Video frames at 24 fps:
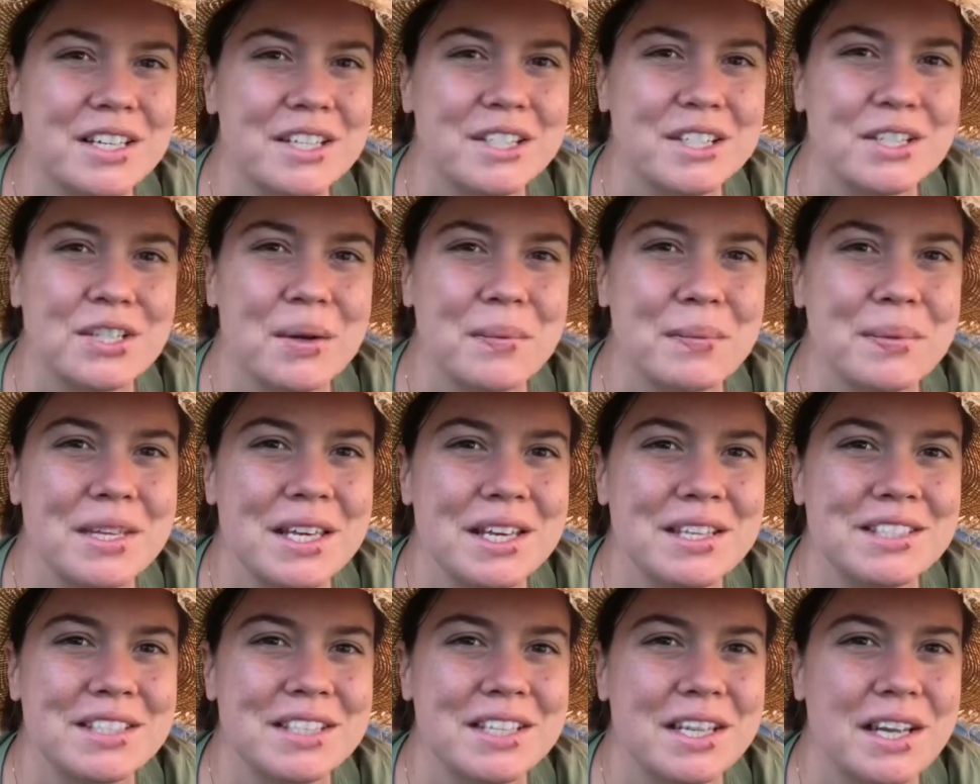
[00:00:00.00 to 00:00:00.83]
to stop
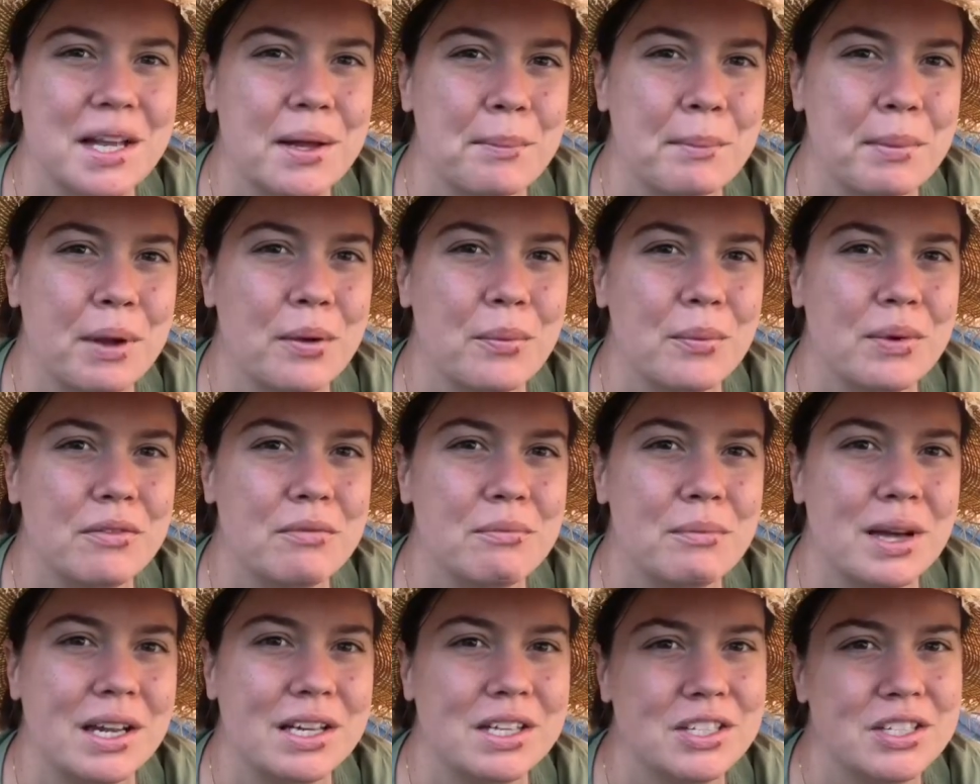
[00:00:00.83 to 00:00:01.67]
yesterday, but we've
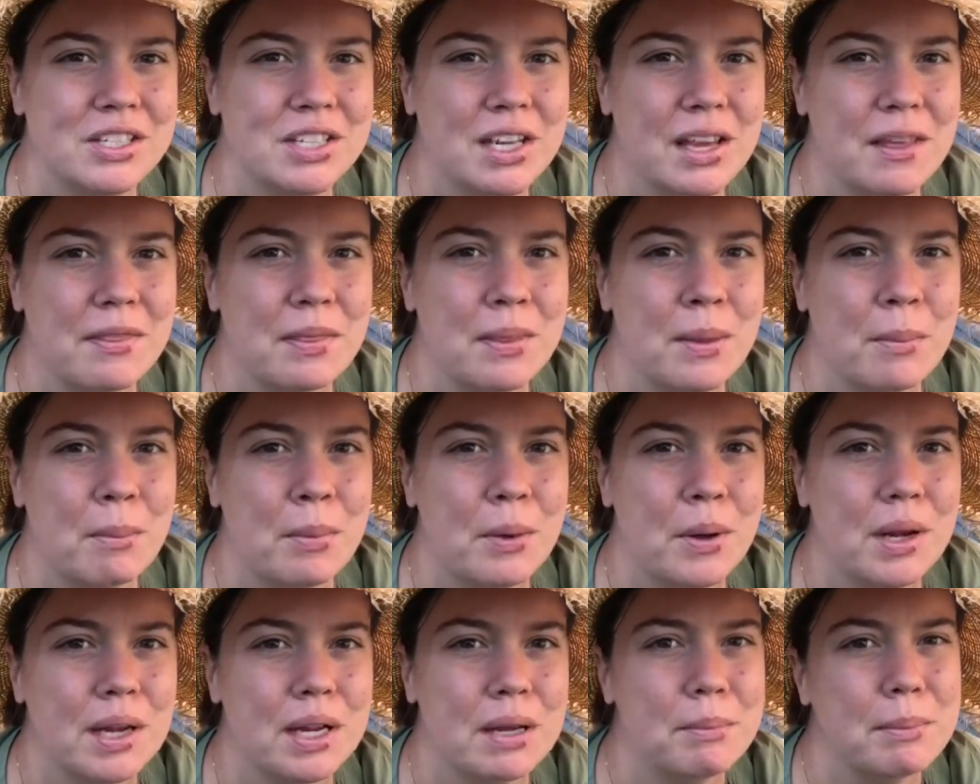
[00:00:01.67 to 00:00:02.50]
managed to get the
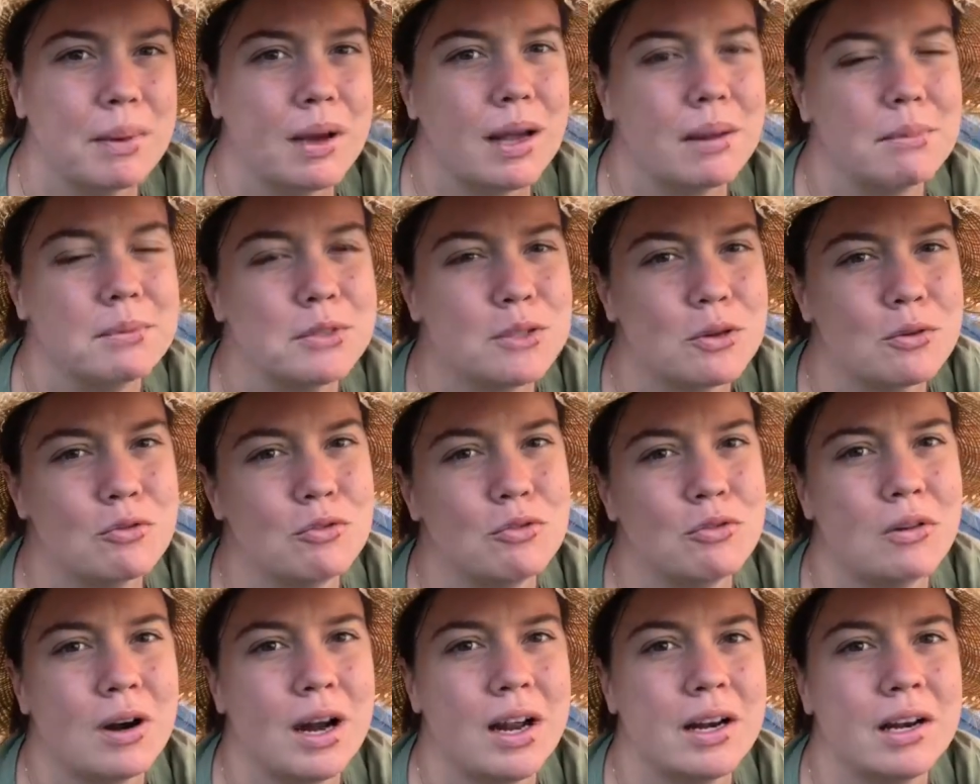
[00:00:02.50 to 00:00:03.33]
poly pipe to
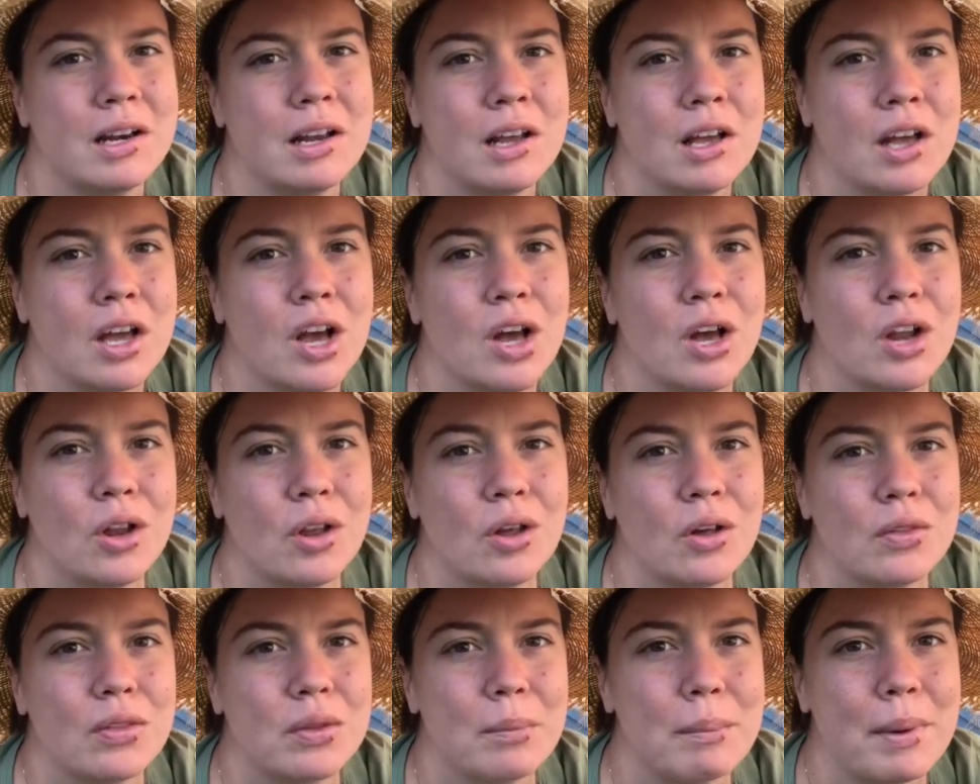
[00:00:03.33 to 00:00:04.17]
run
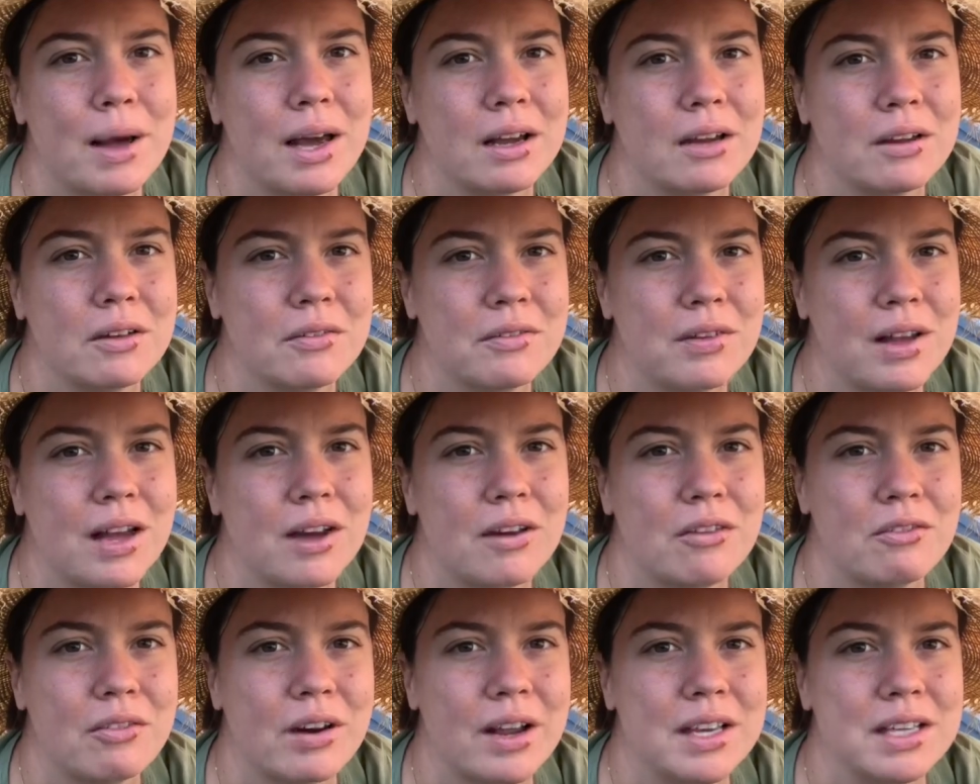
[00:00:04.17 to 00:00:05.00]
along the back of
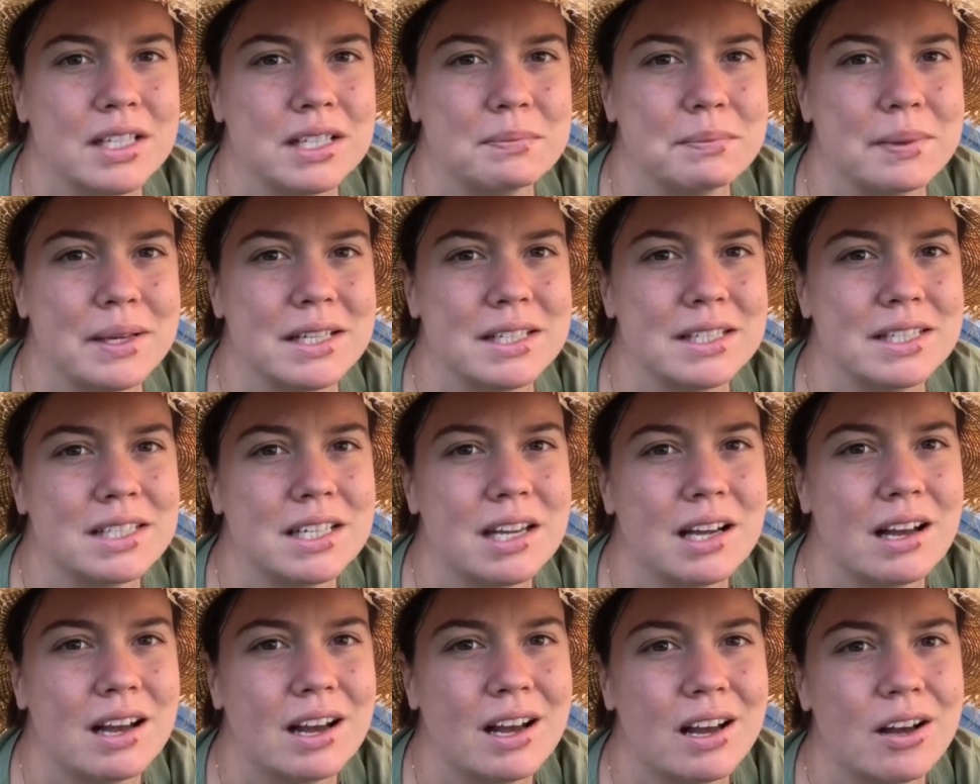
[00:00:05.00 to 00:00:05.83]
our raised beds to
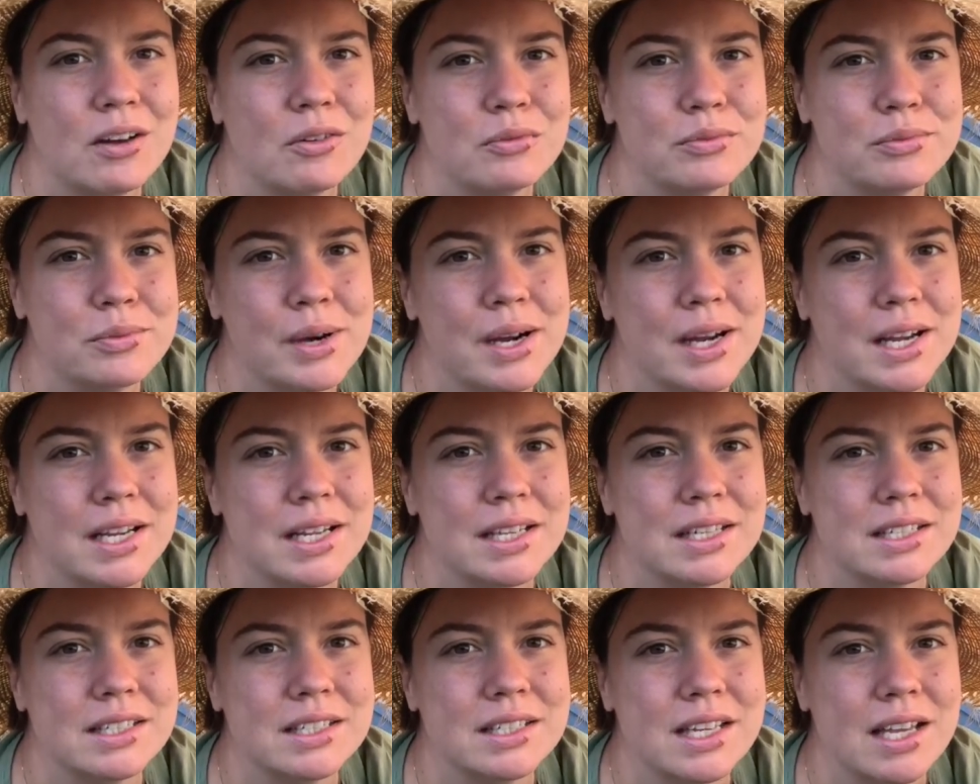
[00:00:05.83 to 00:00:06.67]

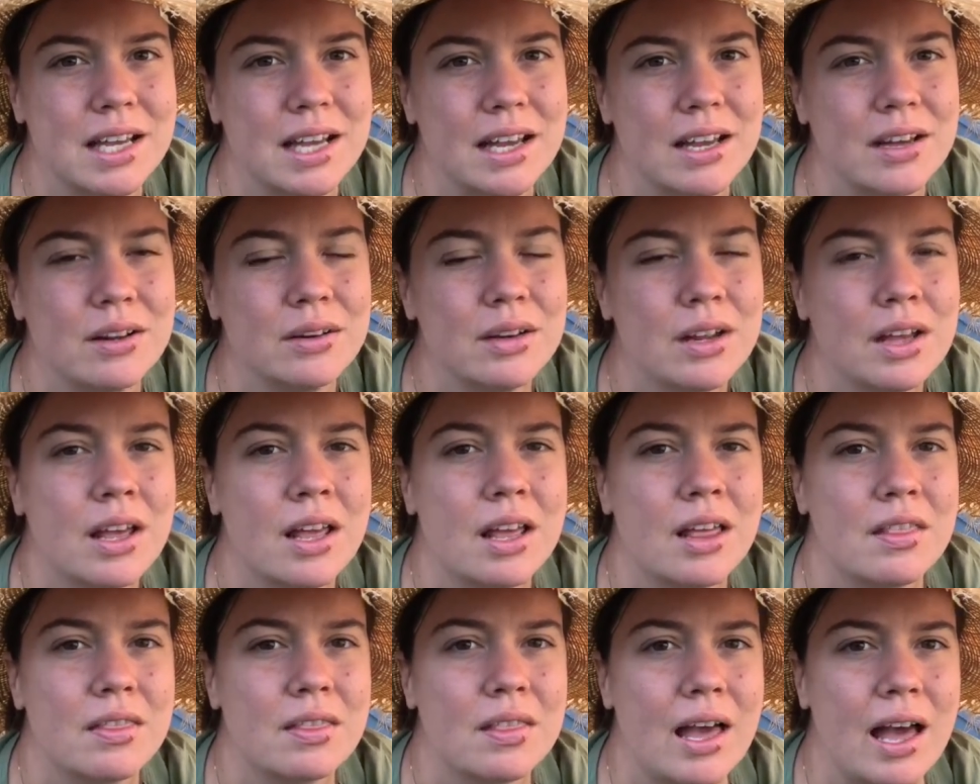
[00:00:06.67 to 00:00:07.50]
halfway down.
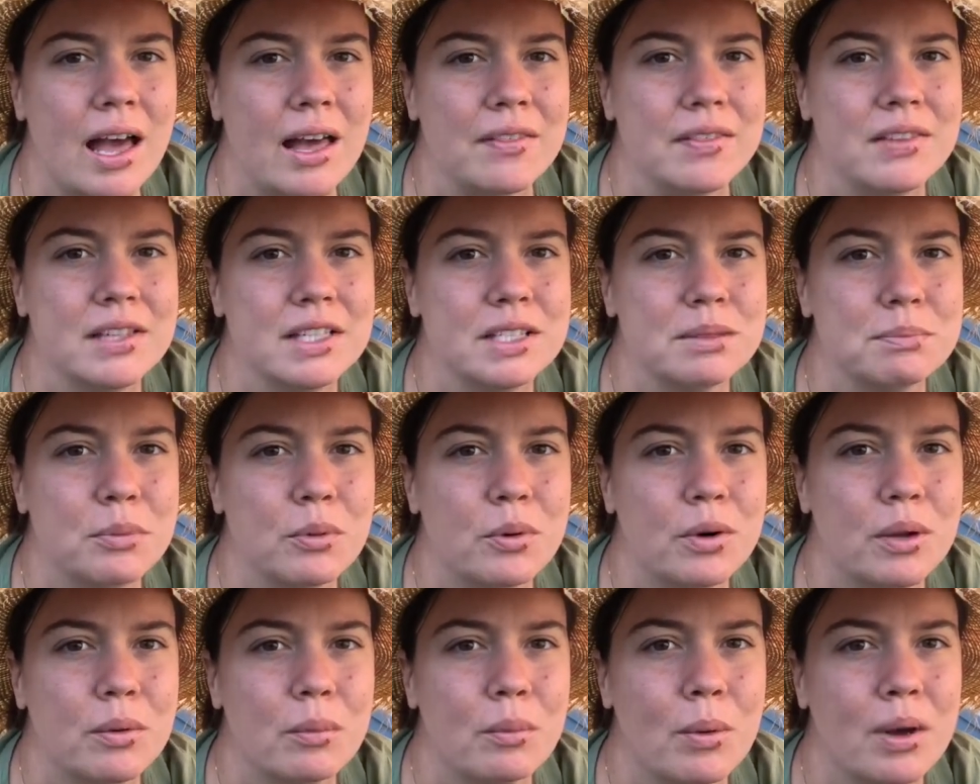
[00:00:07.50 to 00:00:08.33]
At this
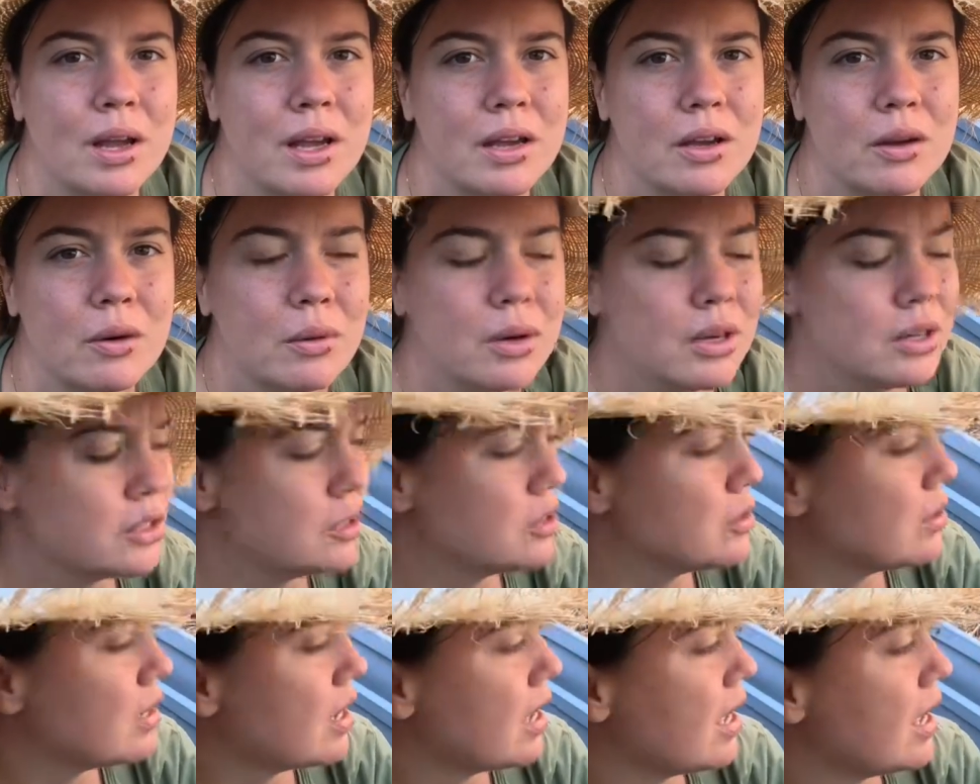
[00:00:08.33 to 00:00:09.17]
point, we're going
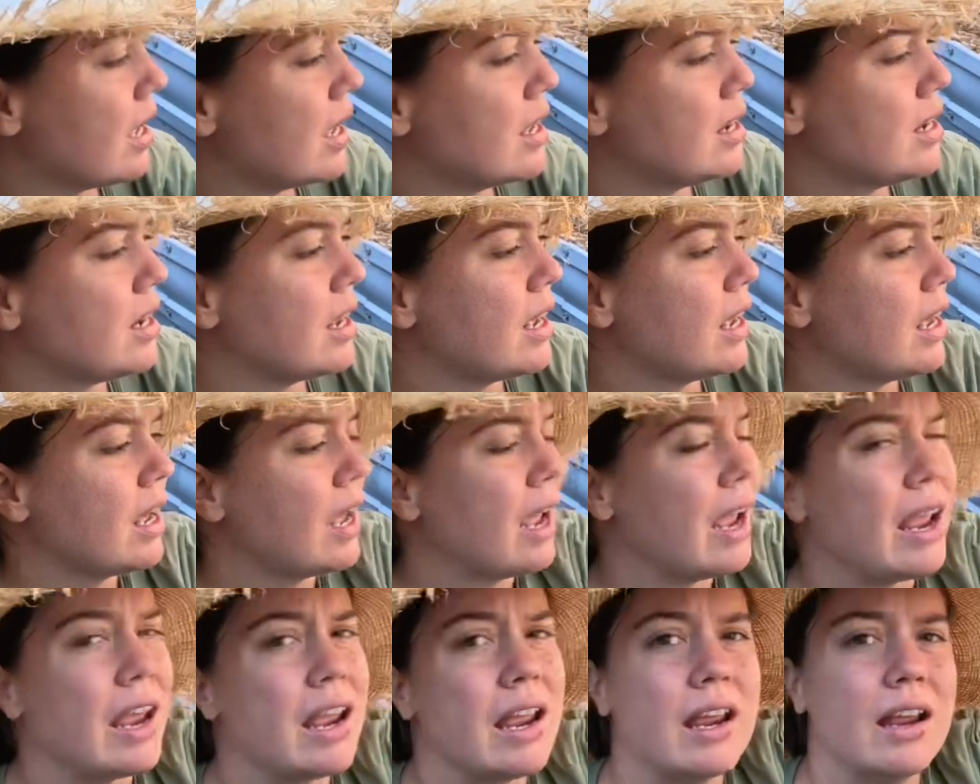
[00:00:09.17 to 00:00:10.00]
to add
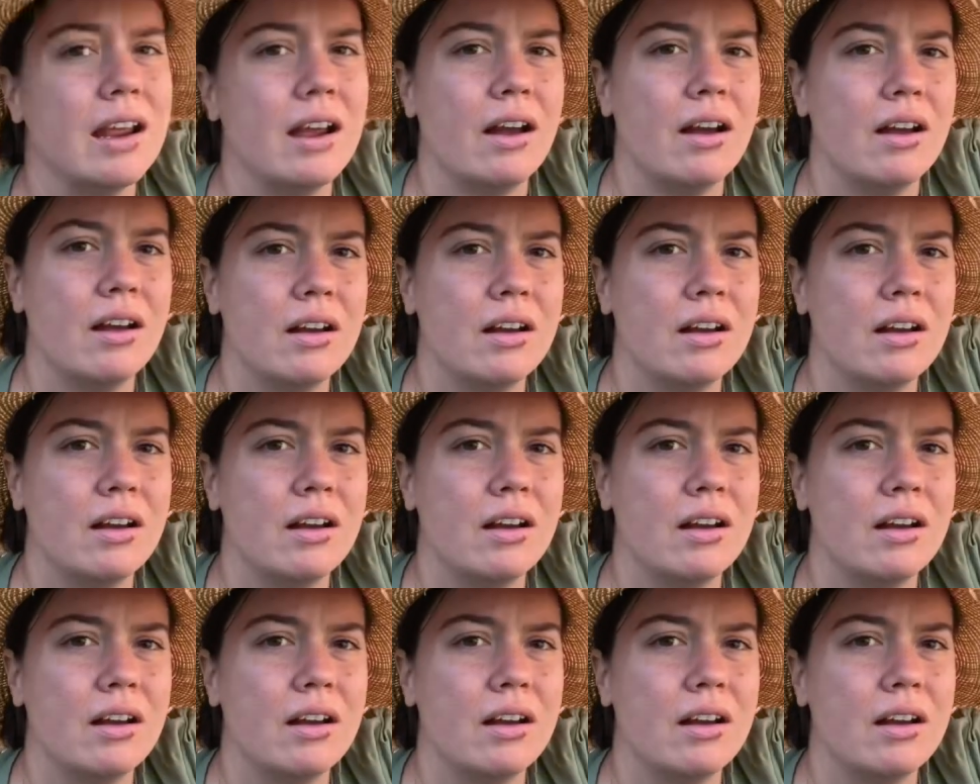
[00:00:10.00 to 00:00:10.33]
a